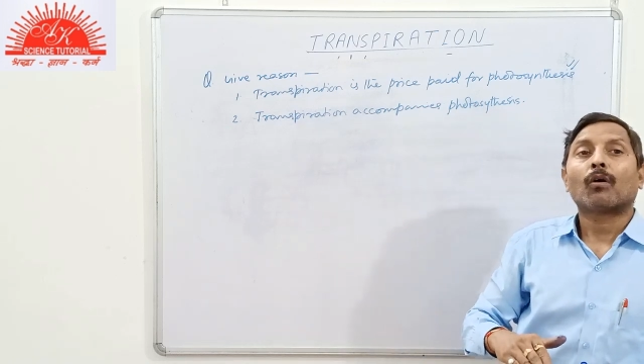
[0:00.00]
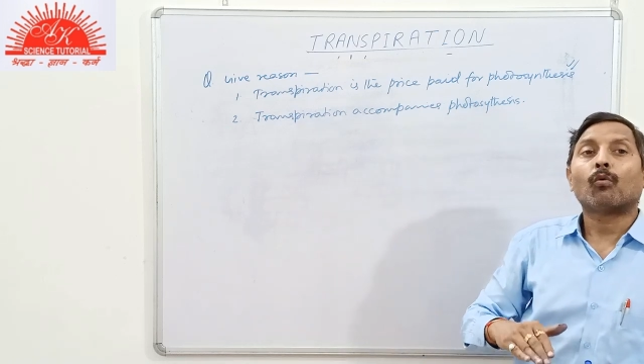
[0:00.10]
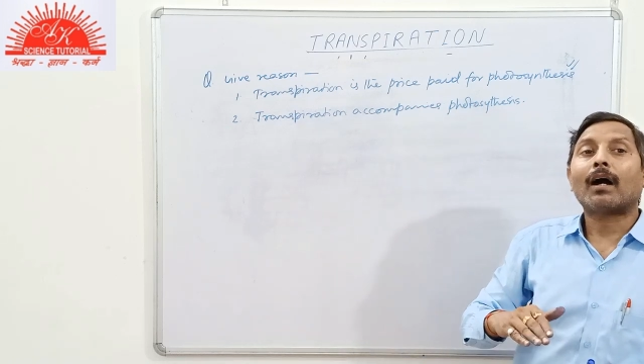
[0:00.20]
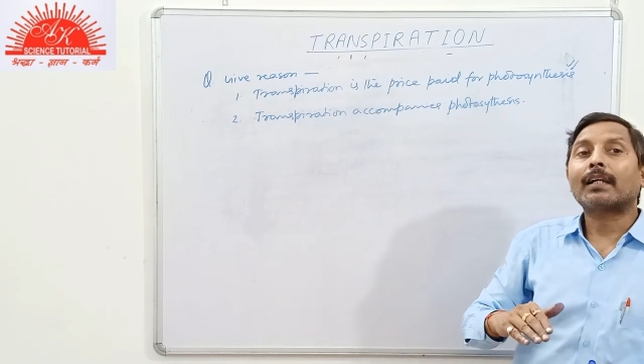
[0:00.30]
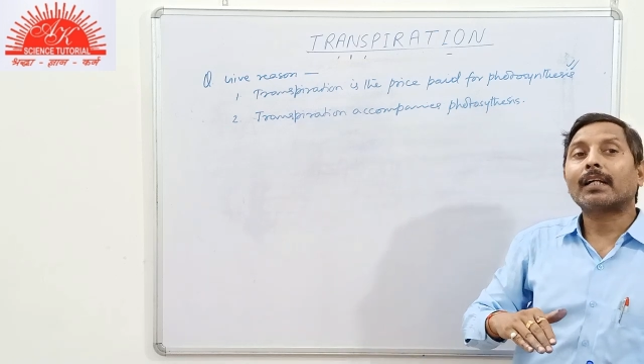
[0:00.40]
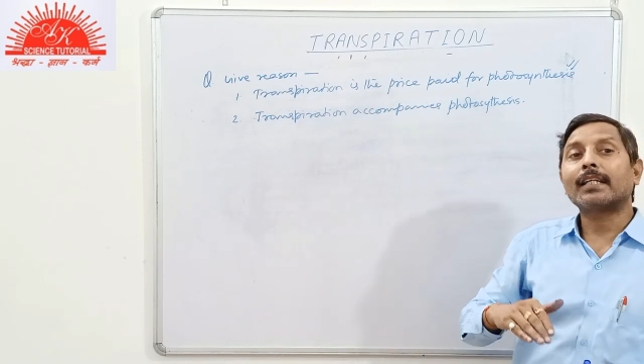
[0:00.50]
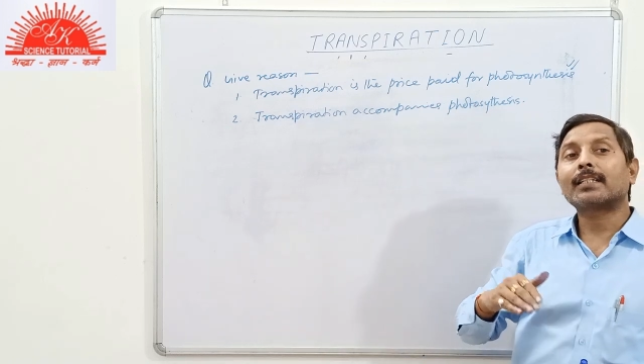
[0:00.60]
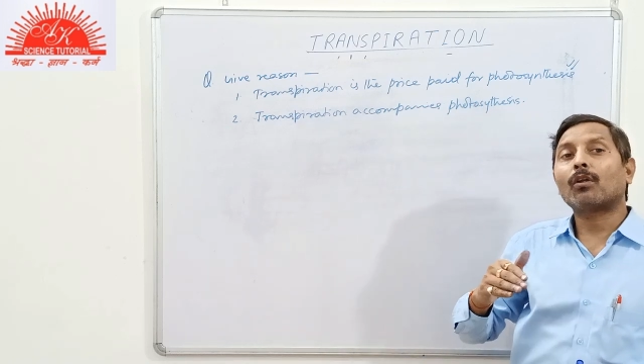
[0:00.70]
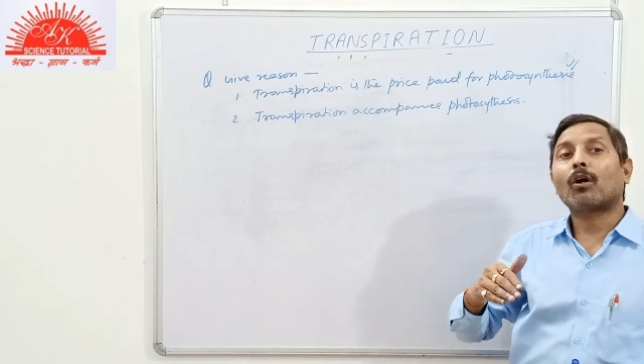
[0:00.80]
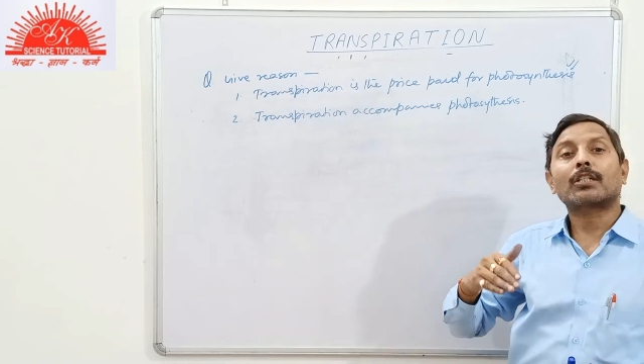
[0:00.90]
water
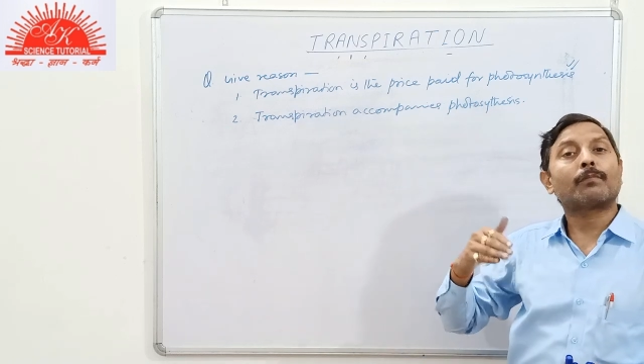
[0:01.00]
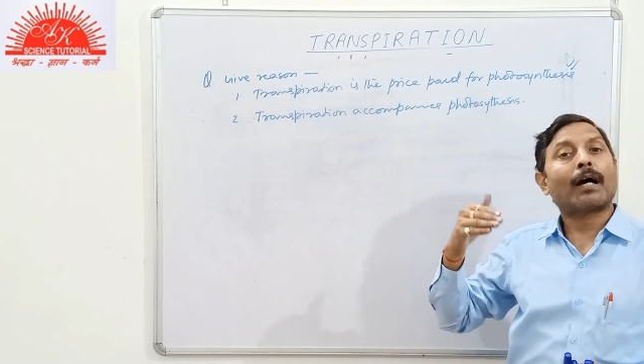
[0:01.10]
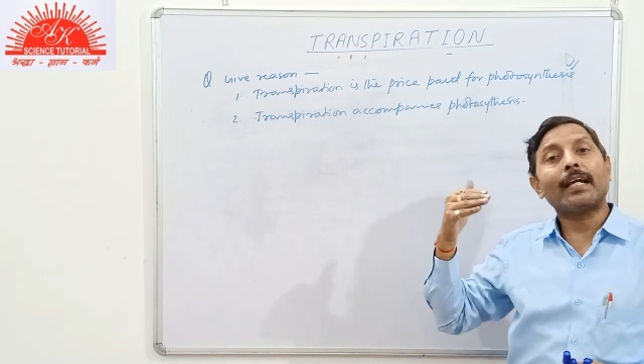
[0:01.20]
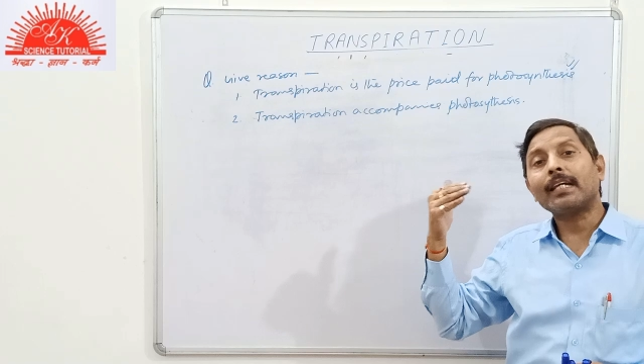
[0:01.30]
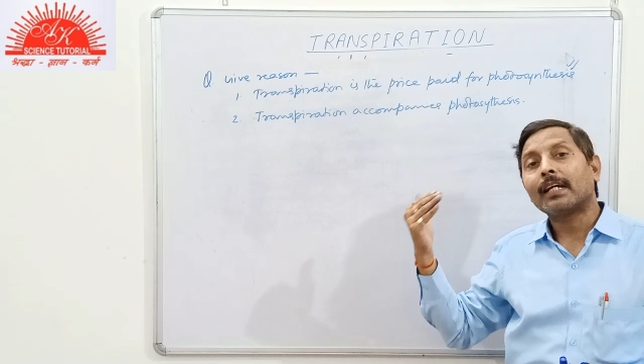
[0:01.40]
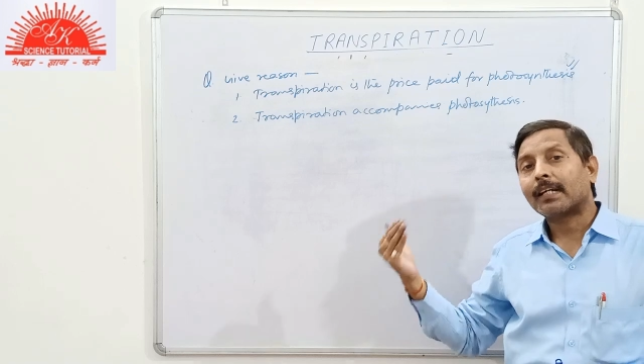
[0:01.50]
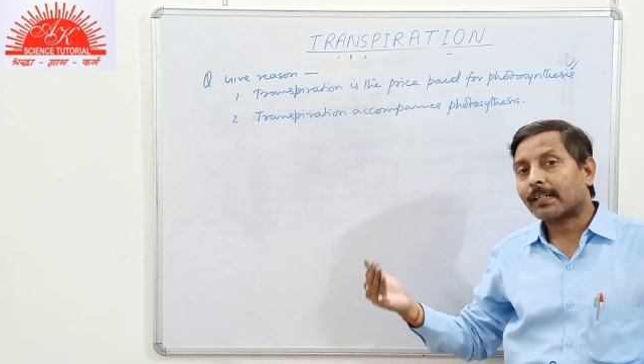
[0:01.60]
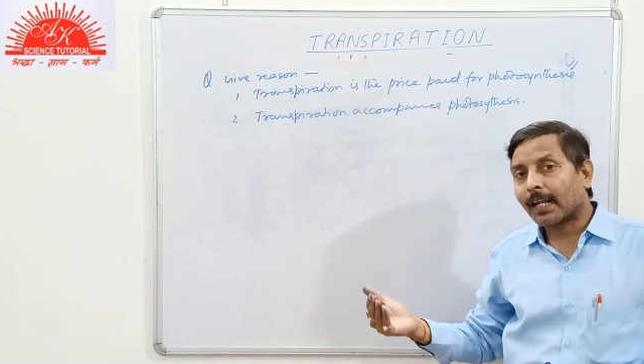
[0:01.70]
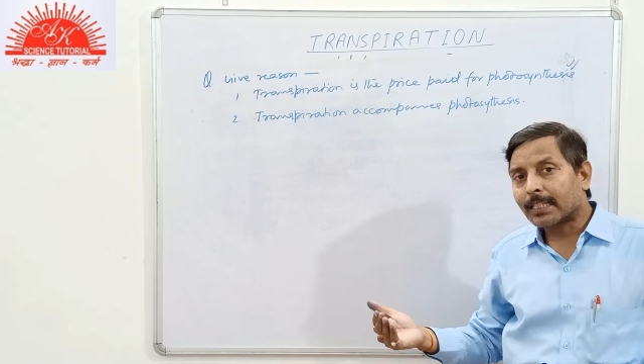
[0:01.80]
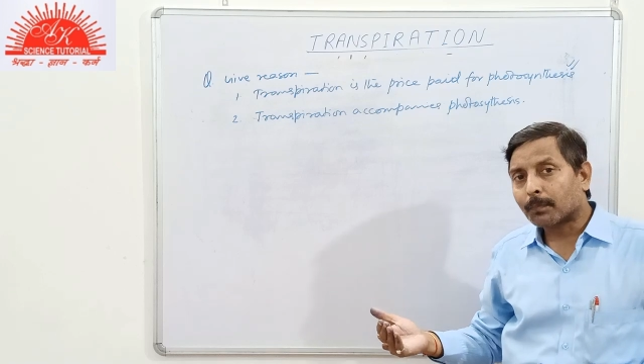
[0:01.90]
is lost by
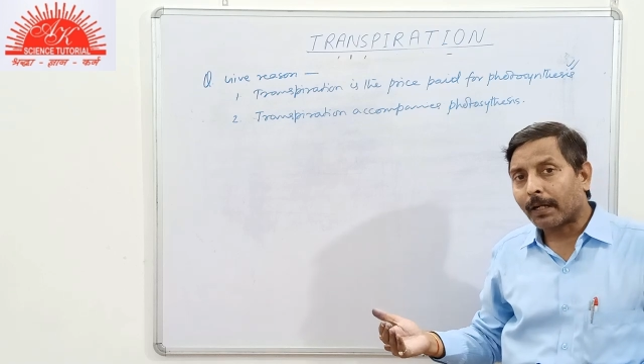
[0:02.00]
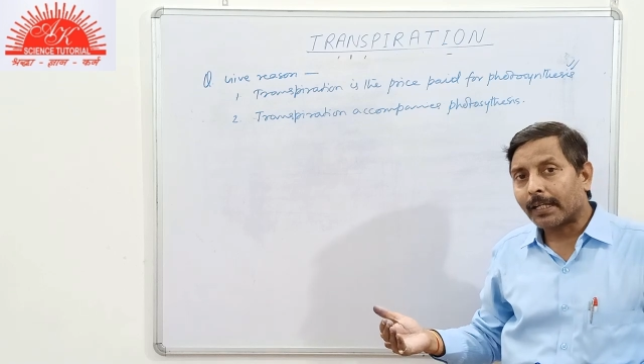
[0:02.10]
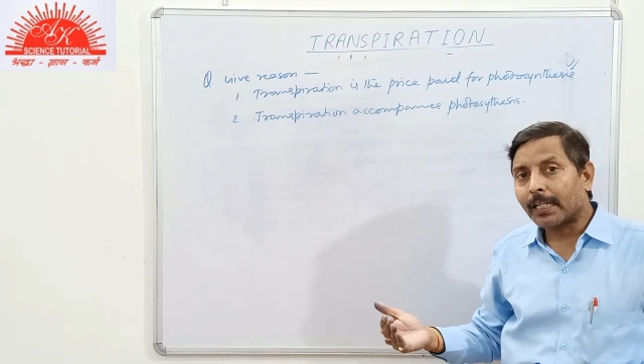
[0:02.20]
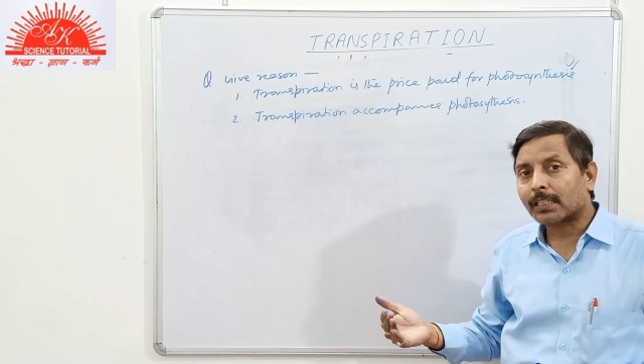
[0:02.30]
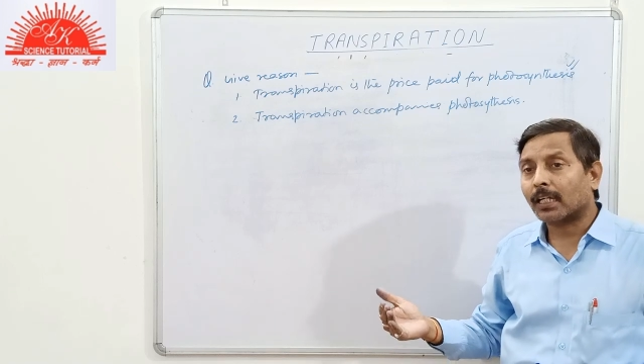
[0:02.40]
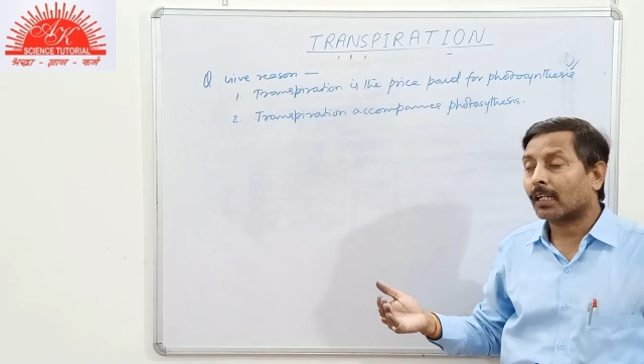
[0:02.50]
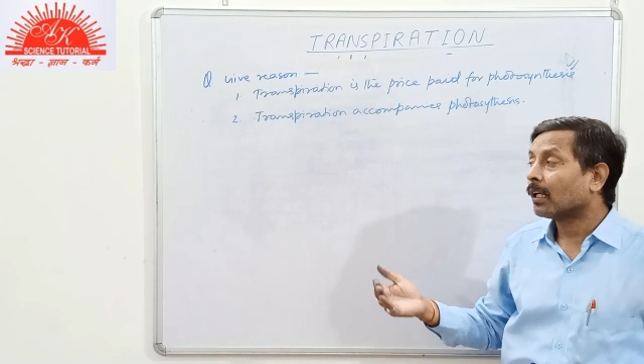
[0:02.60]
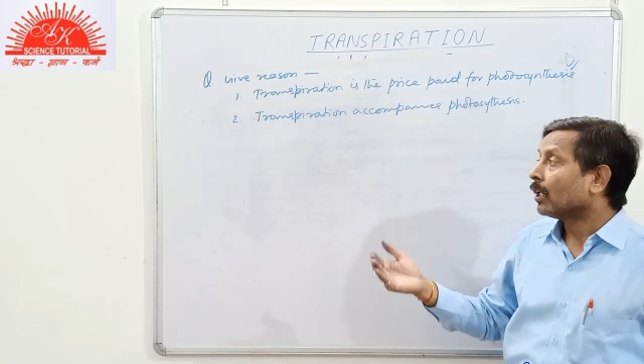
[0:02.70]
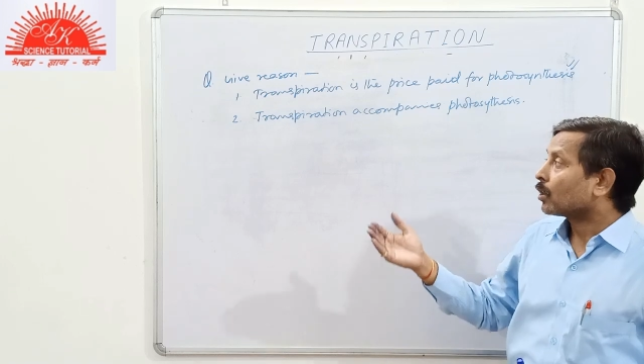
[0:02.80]
transpiration.